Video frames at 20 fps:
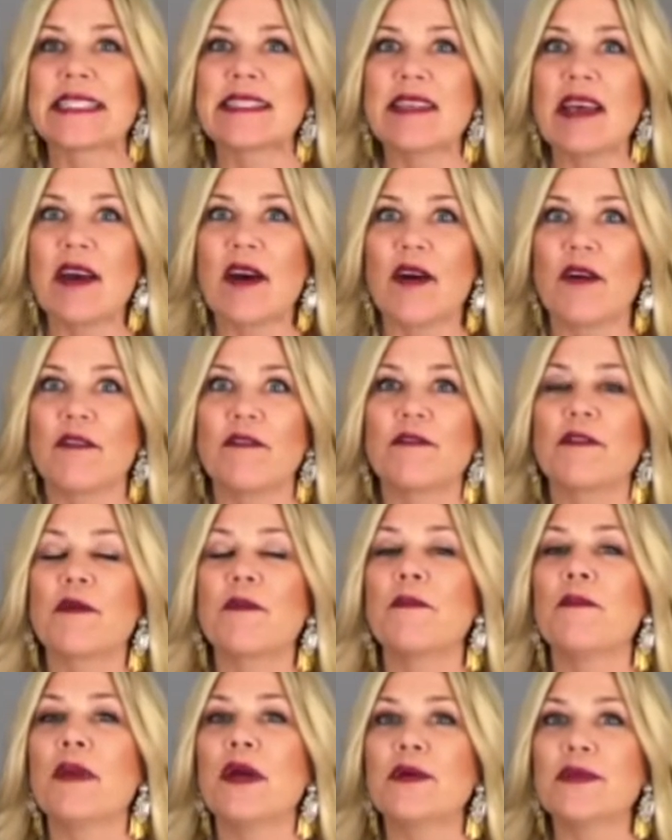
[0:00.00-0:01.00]
So for
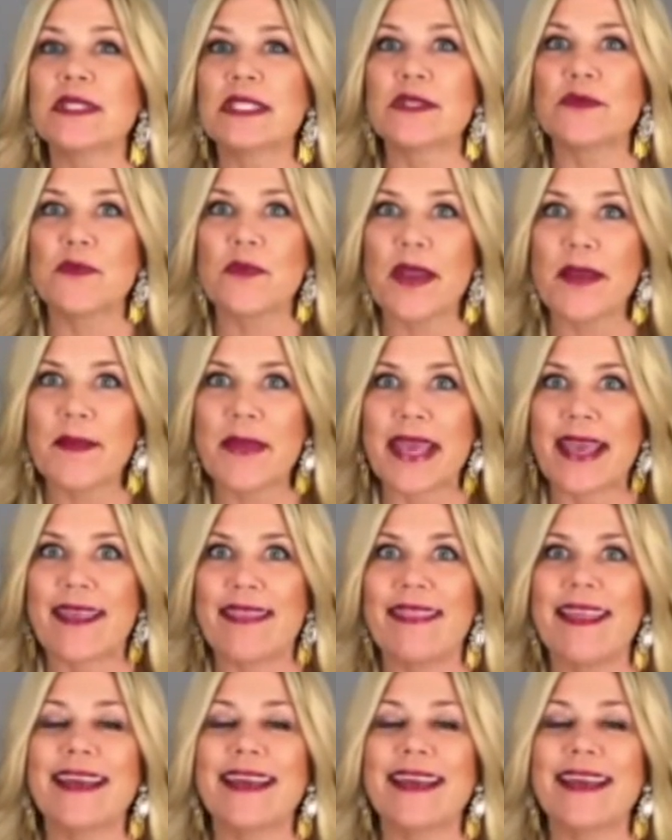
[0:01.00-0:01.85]
most women,